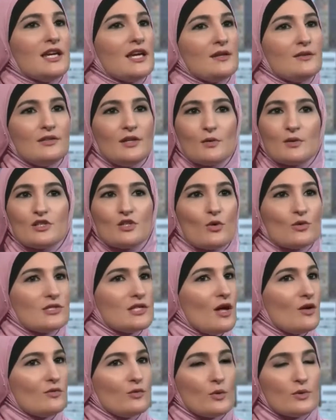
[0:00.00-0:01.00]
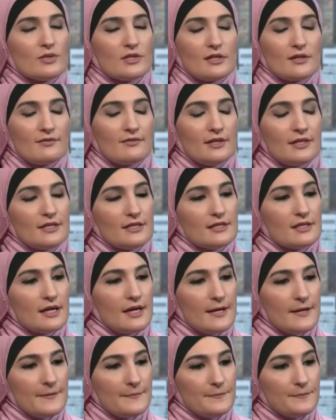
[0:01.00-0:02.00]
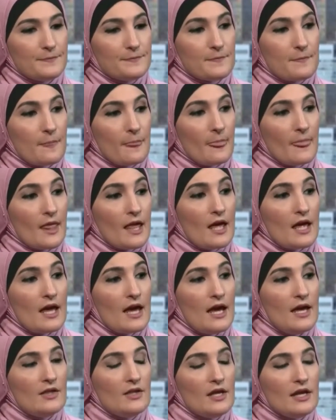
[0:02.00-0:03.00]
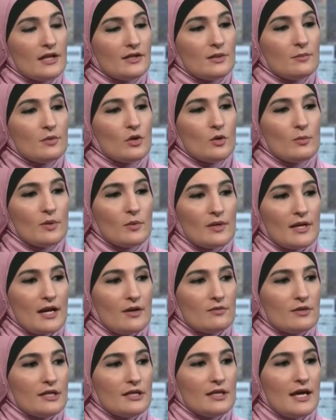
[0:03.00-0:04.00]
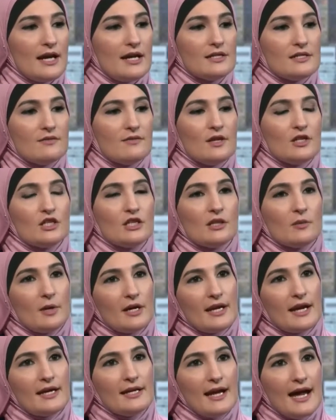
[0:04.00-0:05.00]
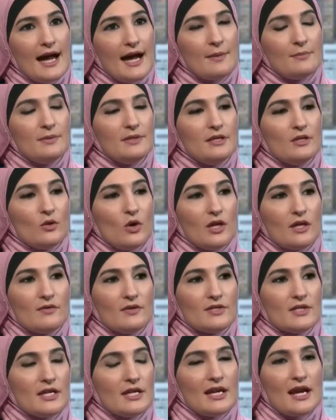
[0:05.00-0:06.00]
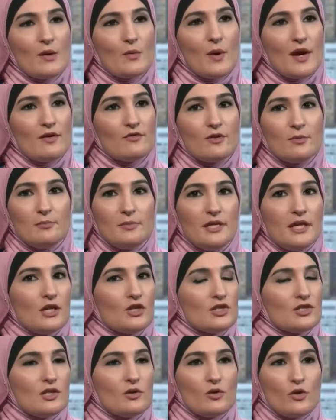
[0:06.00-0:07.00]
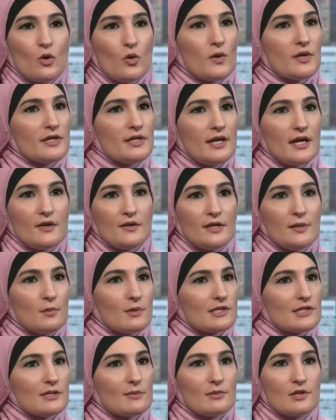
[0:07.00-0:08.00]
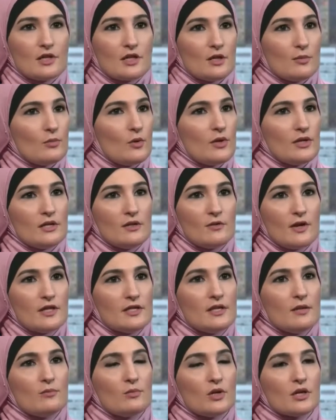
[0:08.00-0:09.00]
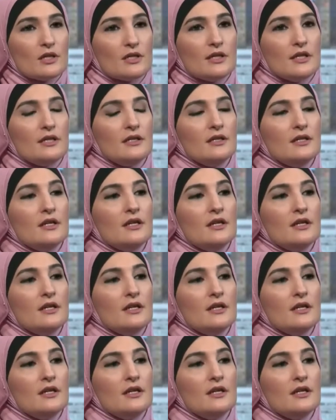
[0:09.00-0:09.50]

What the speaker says: There was no cell phone service. And then at the moment when I realized eventually what had happened, and all of a sudden I went from being just an ordinary Muslim girl born and raised in Brooklyn